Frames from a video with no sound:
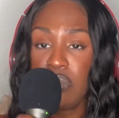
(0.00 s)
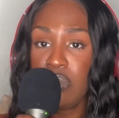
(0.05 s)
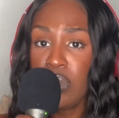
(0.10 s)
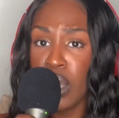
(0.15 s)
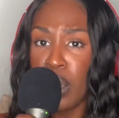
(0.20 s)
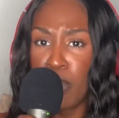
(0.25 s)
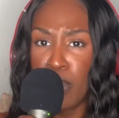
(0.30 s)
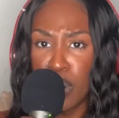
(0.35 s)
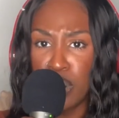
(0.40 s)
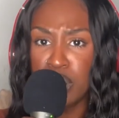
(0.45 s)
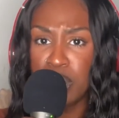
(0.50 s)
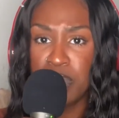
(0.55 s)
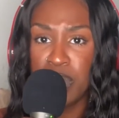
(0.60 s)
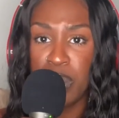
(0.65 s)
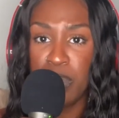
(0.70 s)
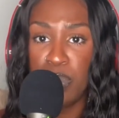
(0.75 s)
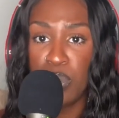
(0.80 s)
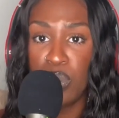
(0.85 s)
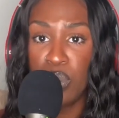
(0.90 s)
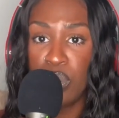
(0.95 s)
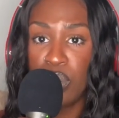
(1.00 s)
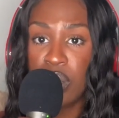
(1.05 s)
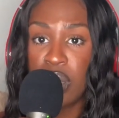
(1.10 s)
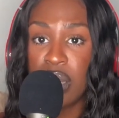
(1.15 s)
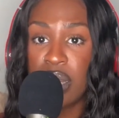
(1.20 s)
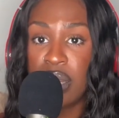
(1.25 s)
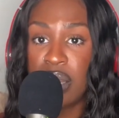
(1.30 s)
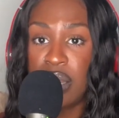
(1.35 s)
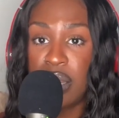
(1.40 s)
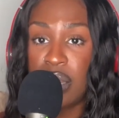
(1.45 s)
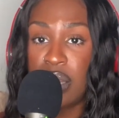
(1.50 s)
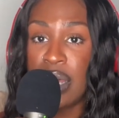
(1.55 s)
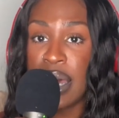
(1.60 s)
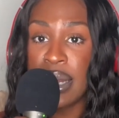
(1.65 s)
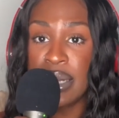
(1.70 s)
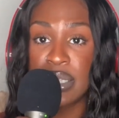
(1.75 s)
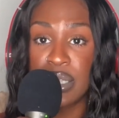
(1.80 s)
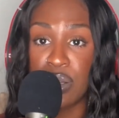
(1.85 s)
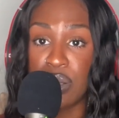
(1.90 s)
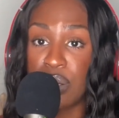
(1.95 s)
most people, that is
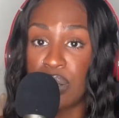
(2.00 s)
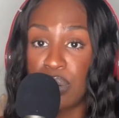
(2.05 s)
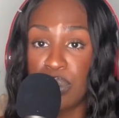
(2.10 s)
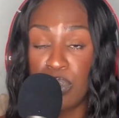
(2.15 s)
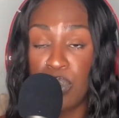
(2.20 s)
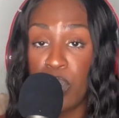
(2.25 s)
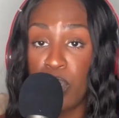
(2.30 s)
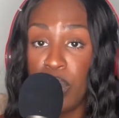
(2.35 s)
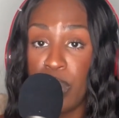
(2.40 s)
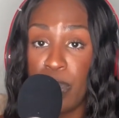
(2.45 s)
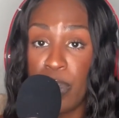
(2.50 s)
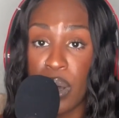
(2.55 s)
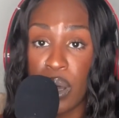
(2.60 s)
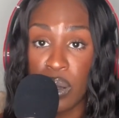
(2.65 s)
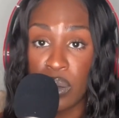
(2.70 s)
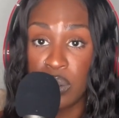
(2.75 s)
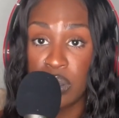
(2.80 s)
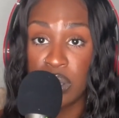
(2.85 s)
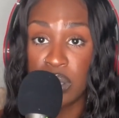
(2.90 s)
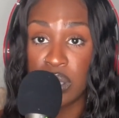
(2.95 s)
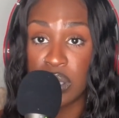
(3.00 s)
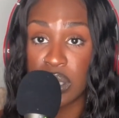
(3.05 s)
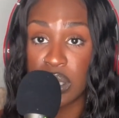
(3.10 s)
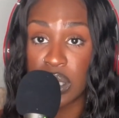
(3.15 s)
what we post,